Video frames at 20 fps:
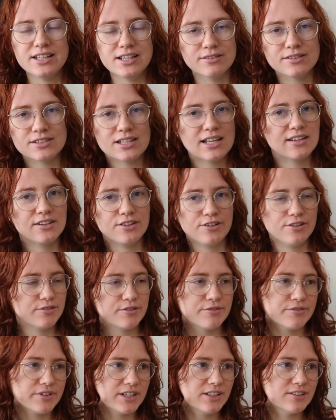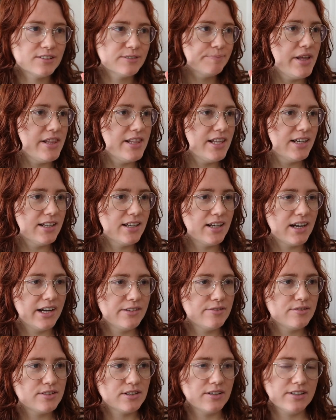There was like a new reveal, and then it
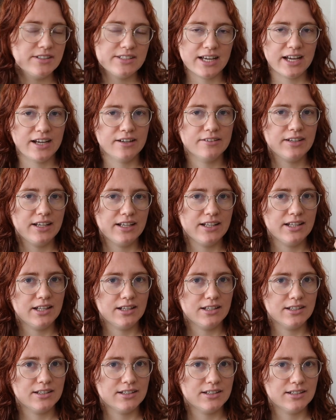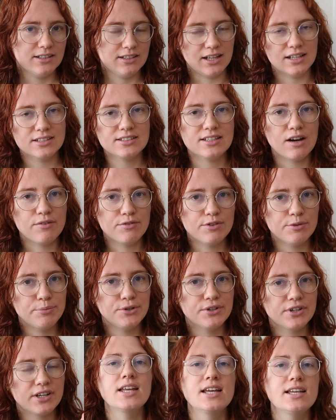kind of slowed down in the last half of the
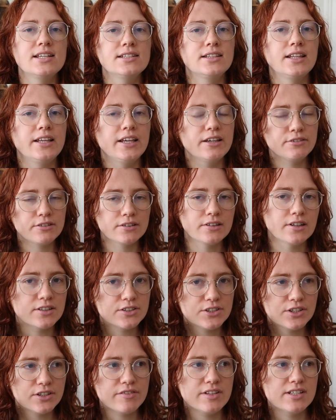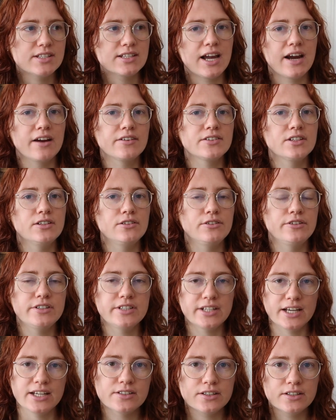book. There's the introduction of this character
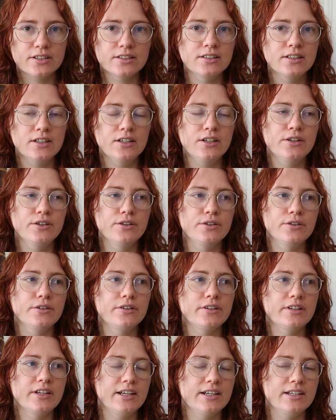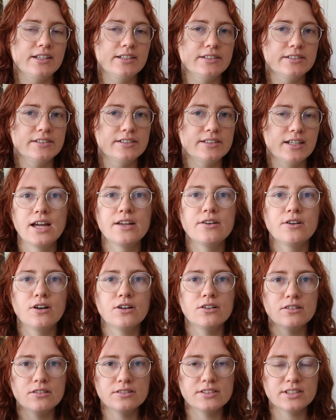Lucetta, who is an
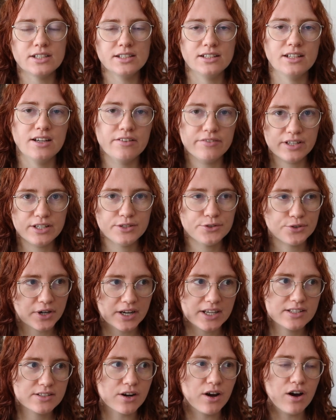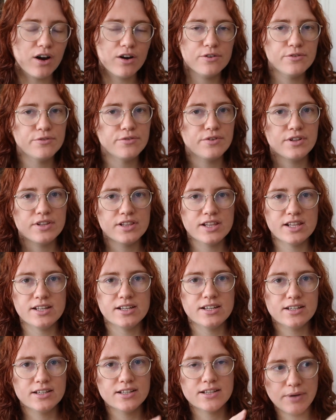old love interest of
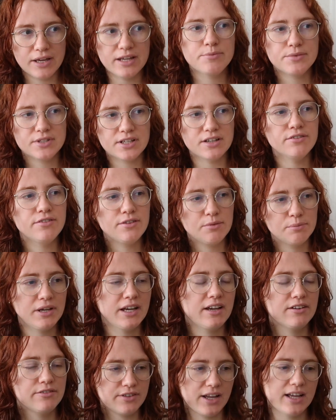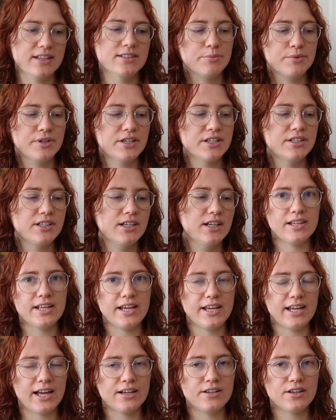the mayor himself, the mayor of Casterbridge.
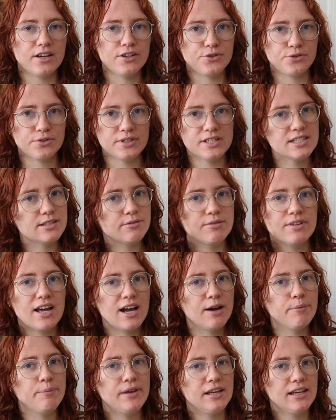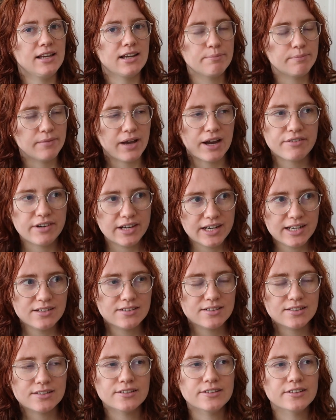They had a tryst without being married,
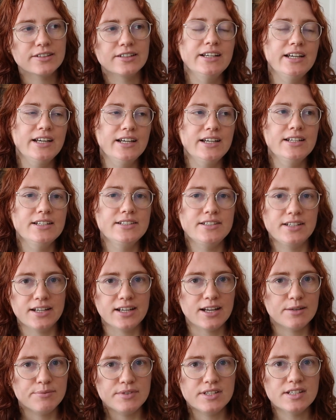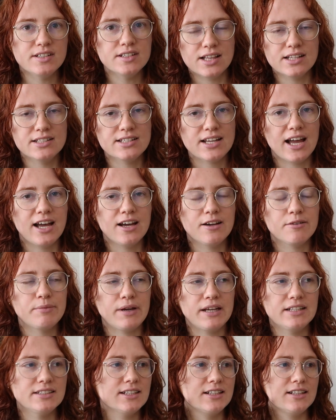so she comes into the town
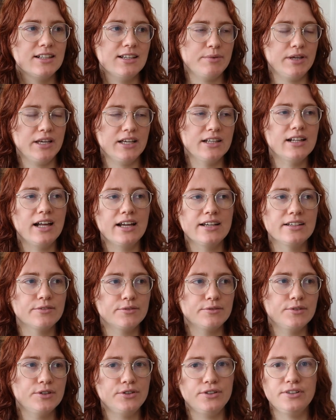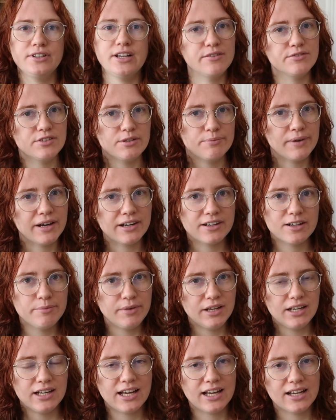basically being like, well, you have to marry
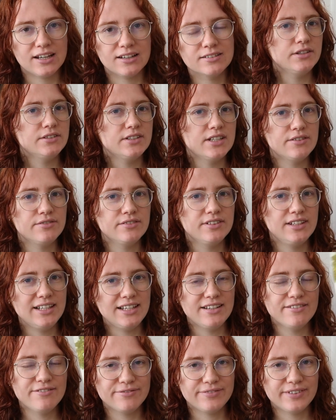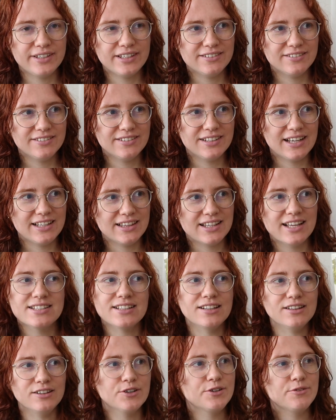me now. You definitely feel like there's
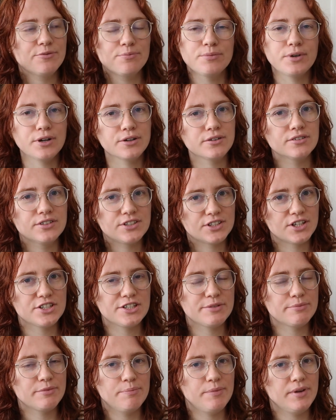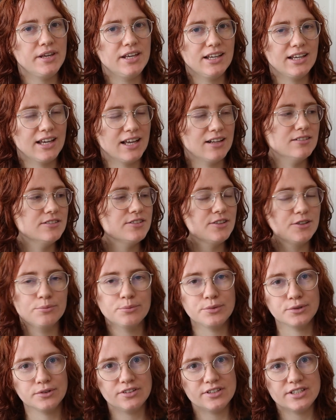a lot of moral judgment being held
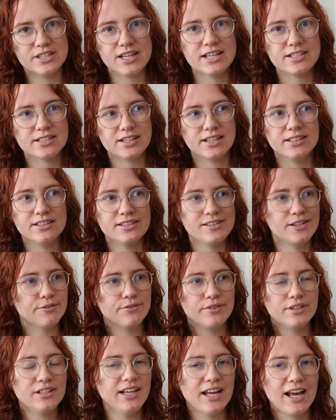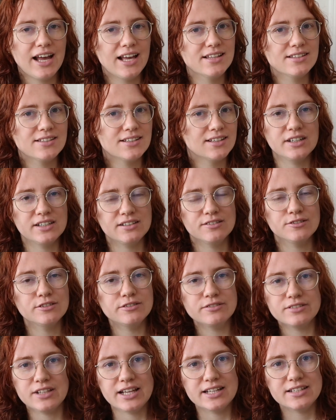on poor Lucetta, and she really has quite an
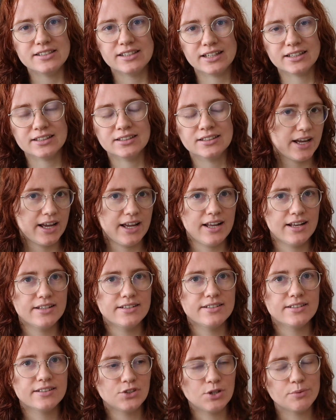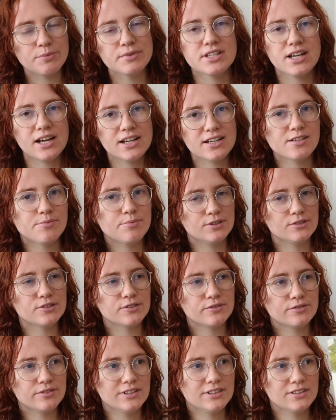awful ending, and Thomas Hardy's sort
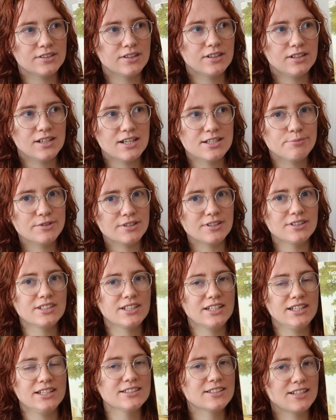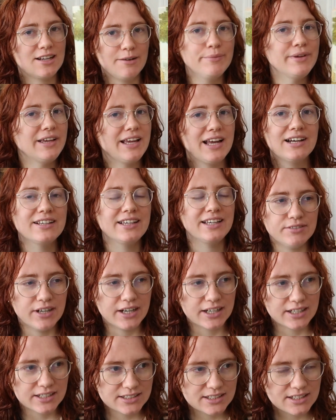of internalized misogyny is coming out,
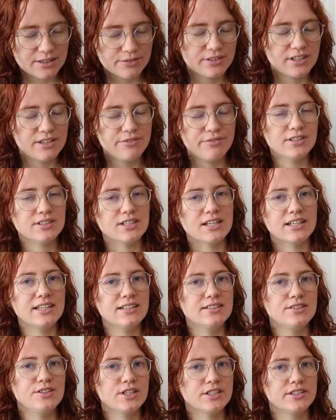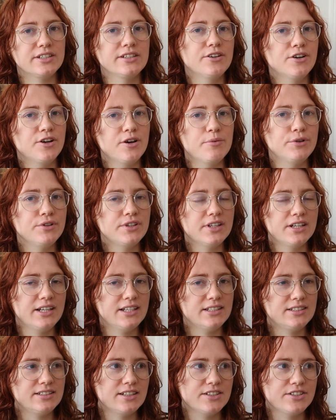where it definitely feels like he's judging her more than
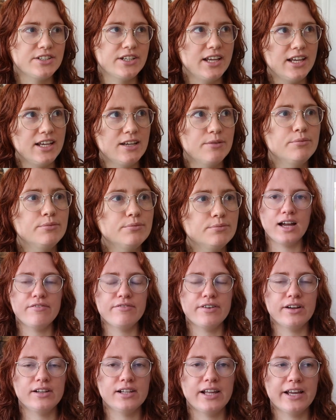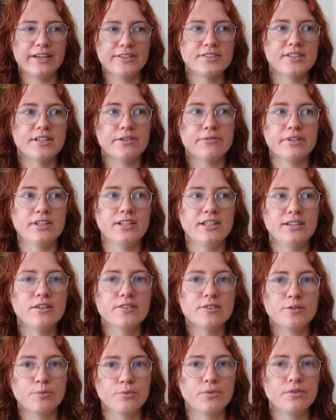he's judging him. I felt like she really
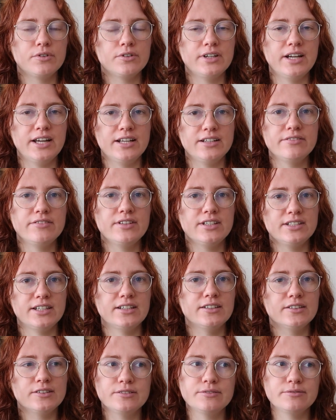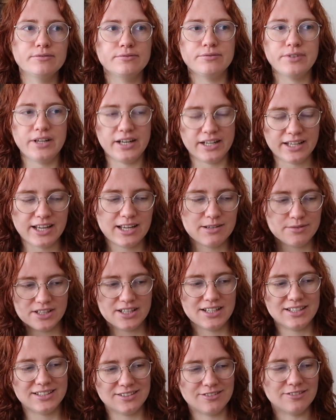got the raw end of the deal when it came to
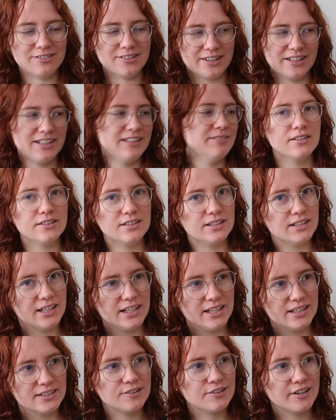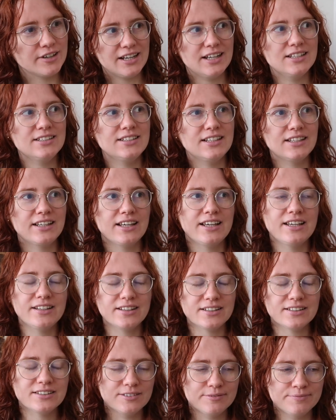this story. Not that he has a ending
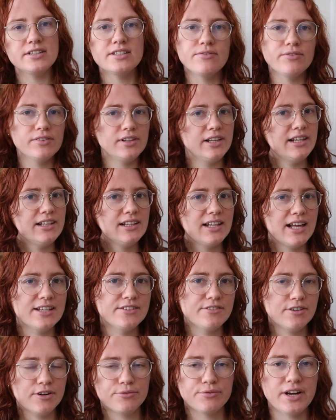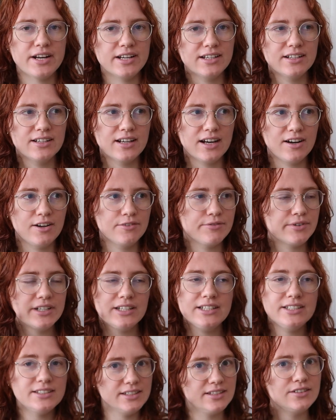either. I'm definitely glad to have read it, and I
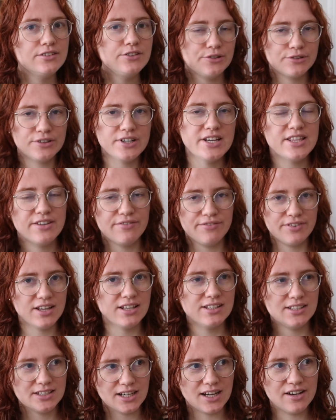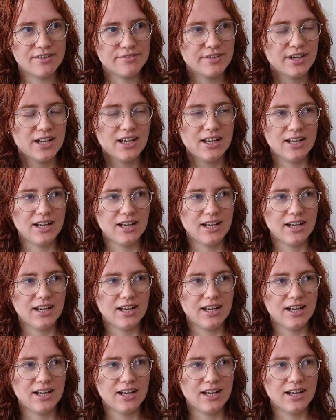really did enjoy the first half.